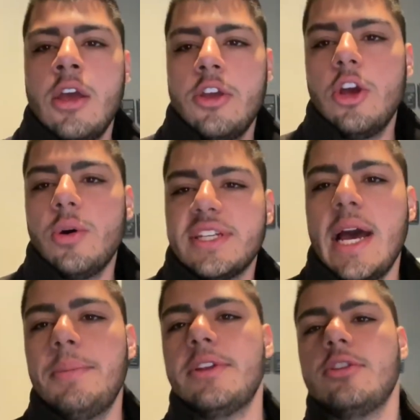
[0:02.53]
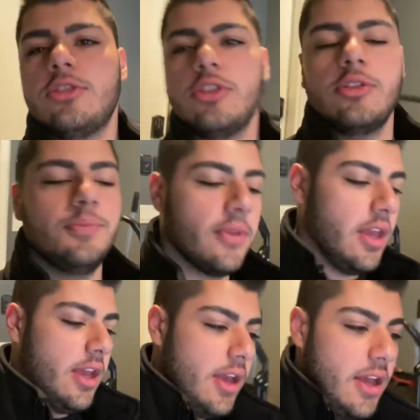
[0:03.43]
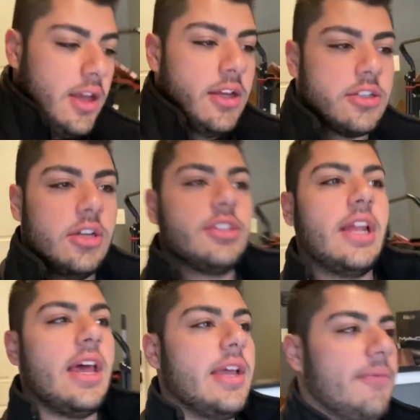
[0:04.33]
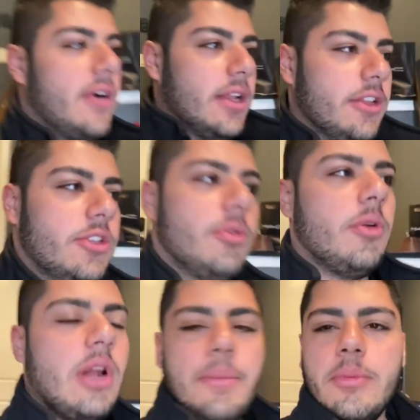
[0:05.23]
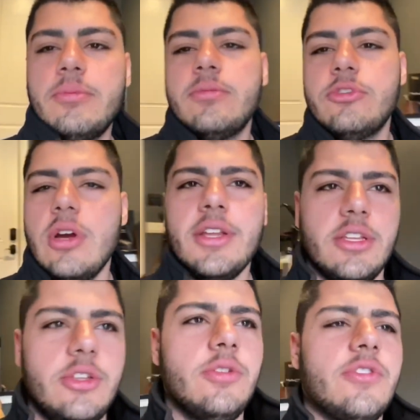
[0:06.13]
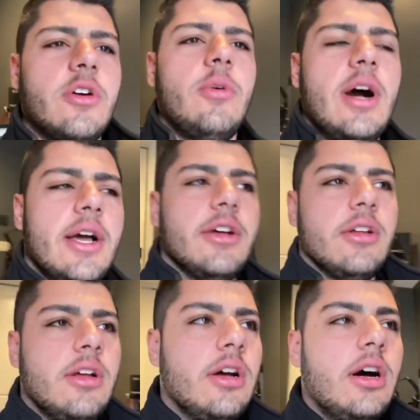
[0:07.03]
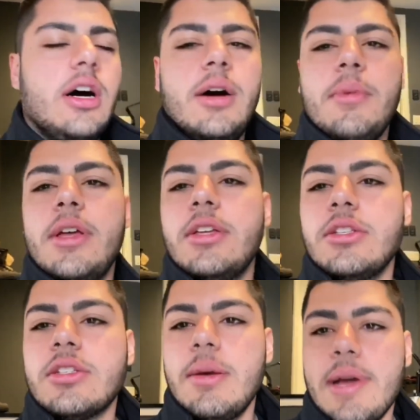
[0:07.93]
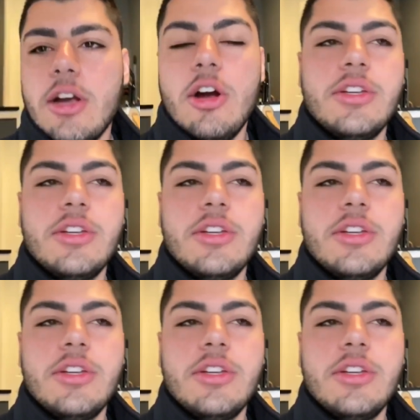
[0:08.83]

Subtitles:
Yo, what's happening, YouTube? So today I'm finally doing what I've been dreading to do for a while, is get my car